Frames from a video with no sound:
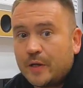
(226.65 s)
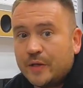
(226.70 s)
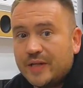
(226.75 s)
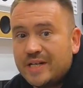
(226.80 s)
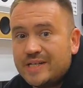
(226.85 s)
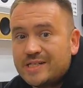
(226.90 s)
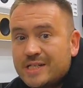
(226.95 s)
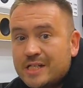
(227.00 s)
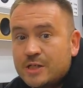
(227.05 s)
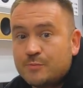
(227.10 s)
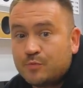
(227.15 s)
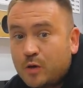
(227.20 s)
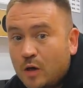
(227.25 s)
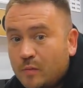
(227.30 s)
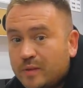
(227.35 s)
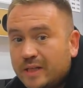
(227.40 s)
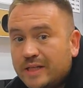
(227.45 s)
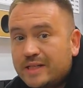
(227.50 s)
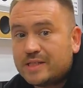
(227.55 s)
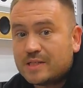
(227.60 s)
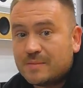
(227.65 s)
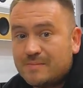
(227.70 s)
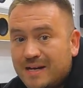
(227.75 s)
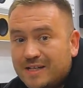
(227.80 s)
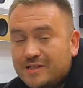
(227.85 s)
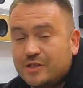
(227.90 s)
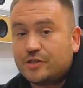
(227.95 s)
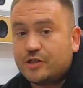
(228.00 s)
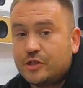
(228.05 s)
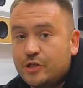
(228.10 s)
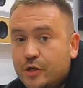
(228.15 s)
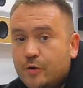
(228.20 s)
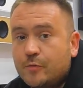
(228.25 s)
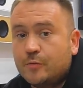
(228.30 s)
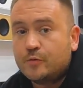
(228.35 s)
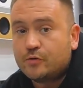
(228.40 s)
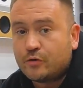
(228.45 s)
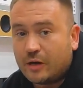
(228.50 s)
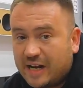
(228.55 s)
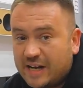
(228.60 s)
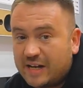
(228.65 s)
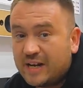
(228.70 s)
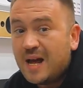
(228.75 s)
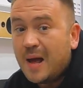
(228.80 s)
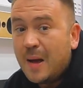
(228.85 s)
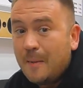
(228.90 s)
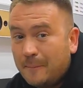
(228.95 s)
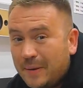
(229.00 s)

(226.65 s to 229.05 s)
on this is probably to match the new Triad